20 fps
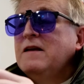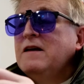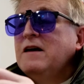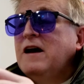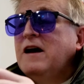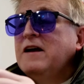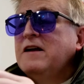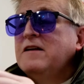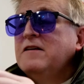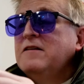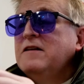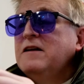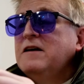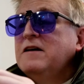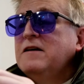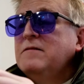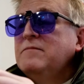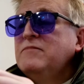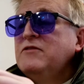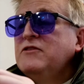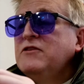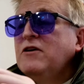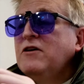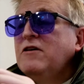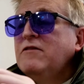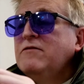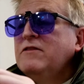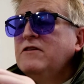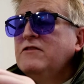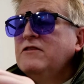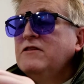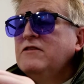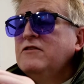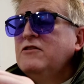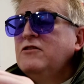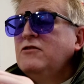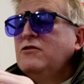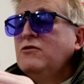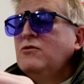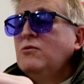I can solve this in
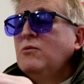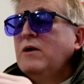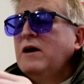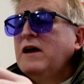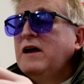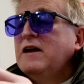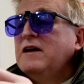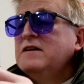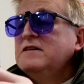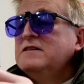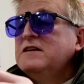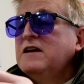2 ways.